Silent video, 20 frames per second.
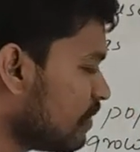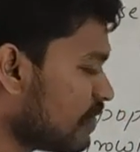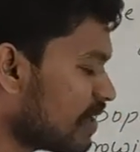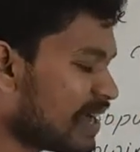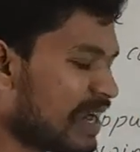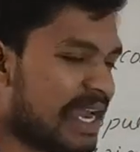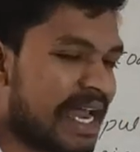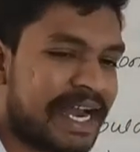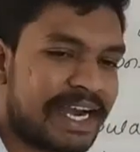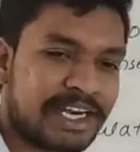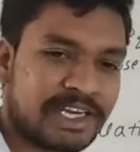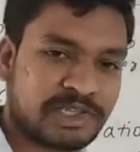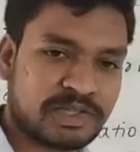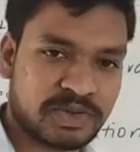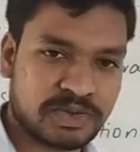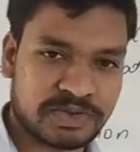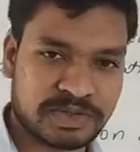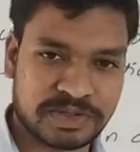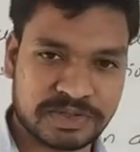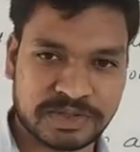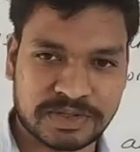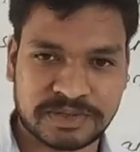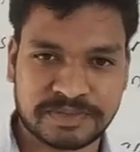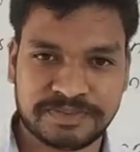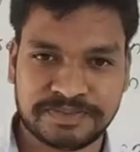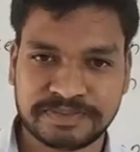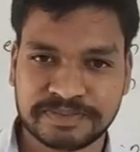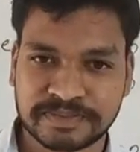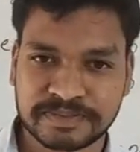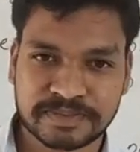our land
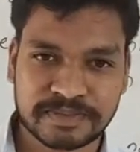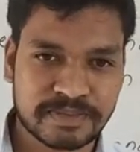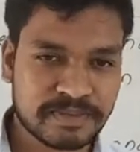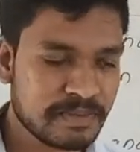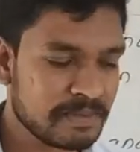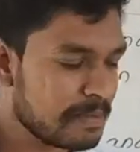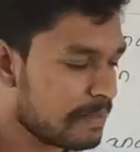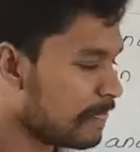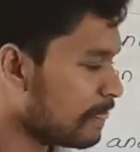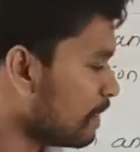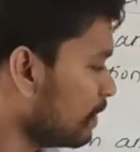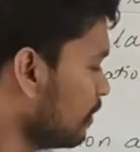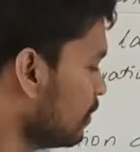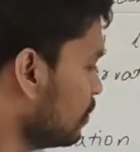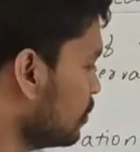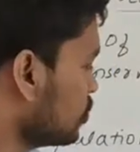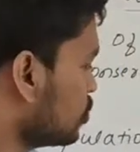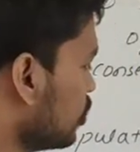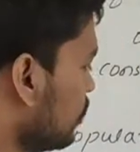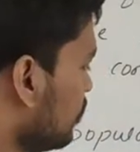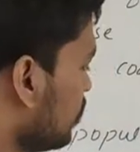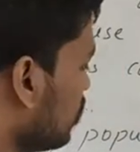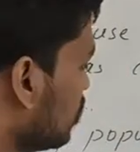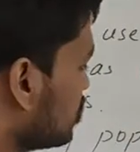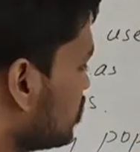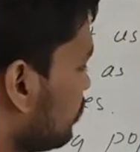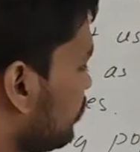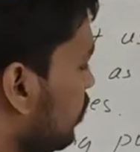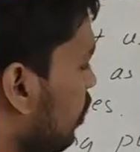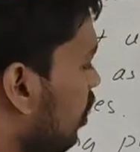resources. So
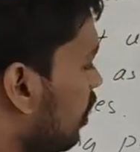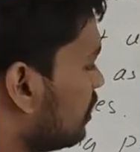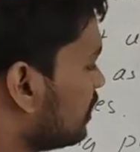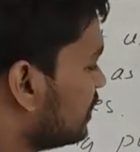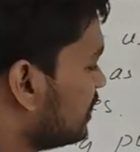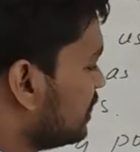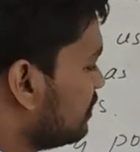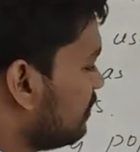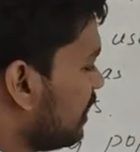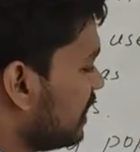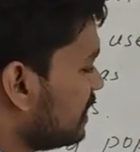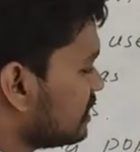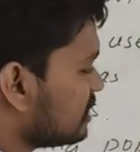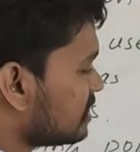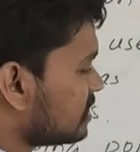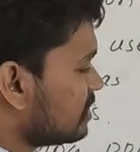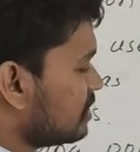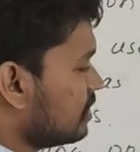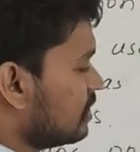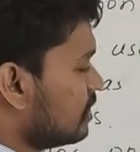because of all the demands,